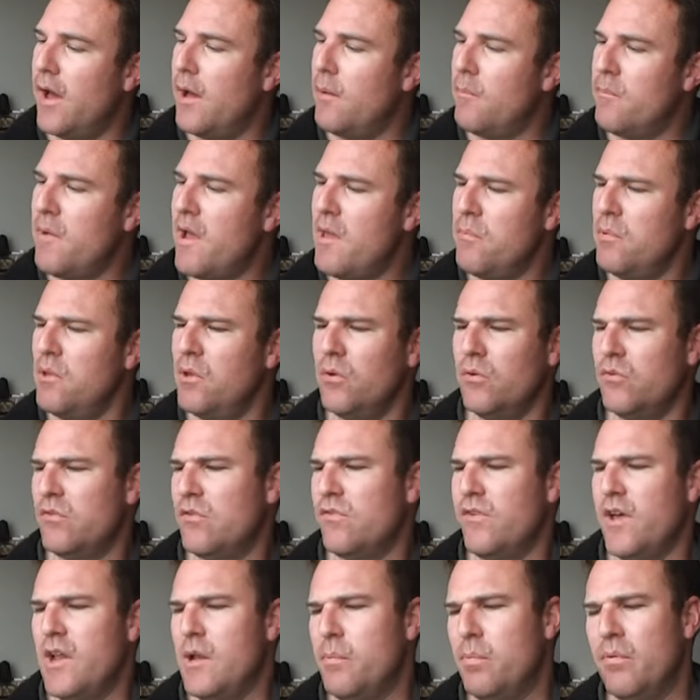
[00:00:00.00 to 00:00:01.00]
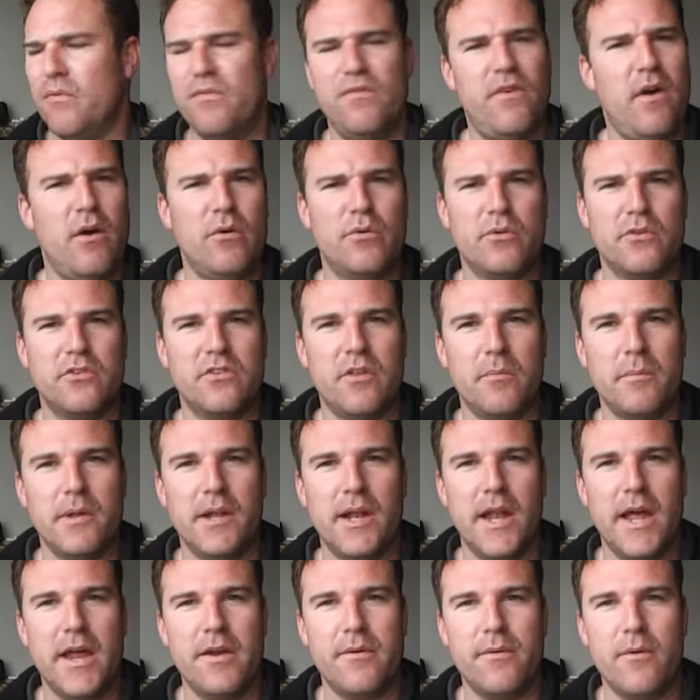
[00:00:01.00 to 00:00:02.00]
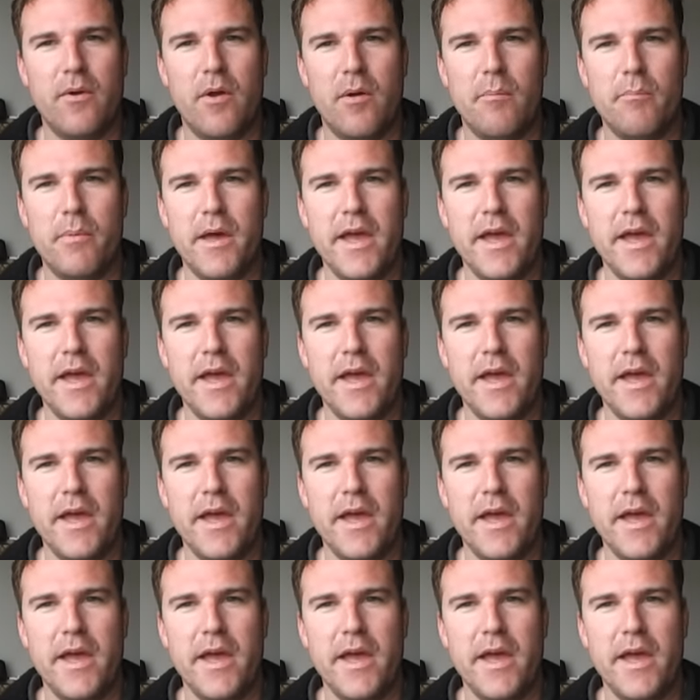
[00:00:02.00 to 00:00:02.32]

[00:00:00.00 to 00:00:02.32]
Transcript: Maybe it'll develop a fault or something later on,